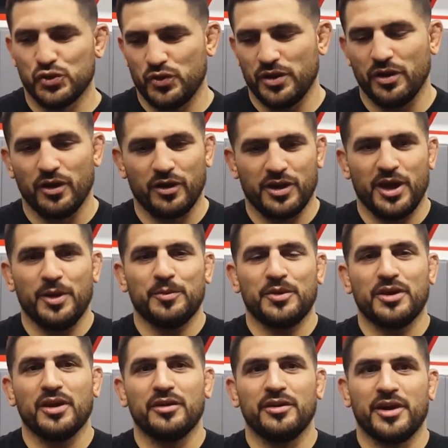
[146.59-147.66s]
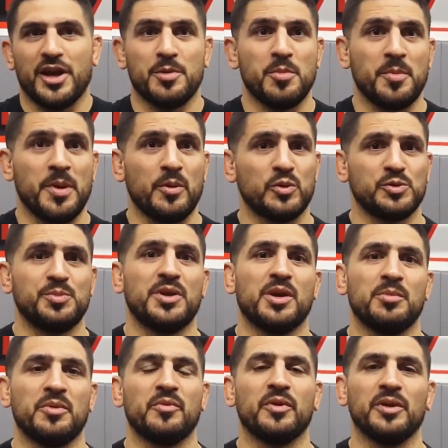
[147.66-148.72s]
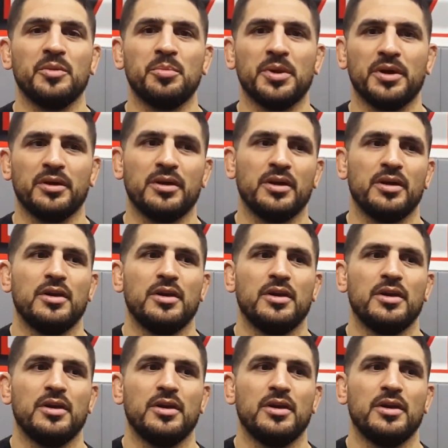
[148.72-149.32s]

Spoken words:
So they all came together, and MMA was becoming really big.